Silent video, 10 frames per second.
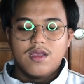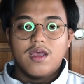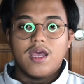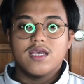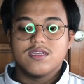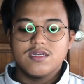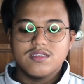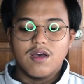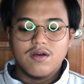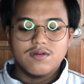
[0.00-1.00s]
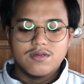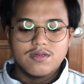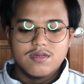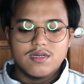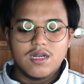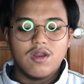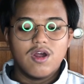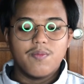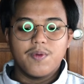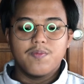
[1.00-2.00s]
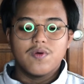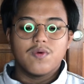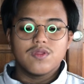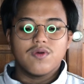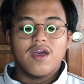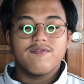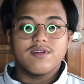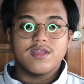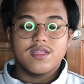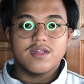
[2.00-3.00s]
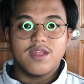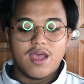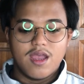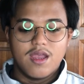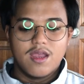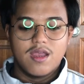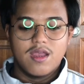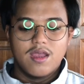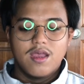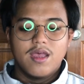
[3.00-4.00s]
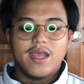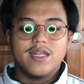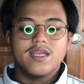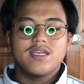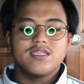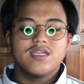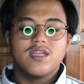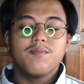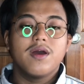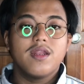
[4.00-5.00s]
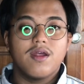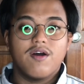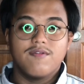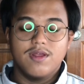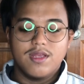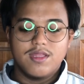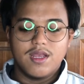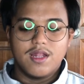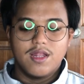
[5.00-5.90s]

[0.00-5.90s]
As a result, a lot of people want to have a retail there and increase the demand of the retail.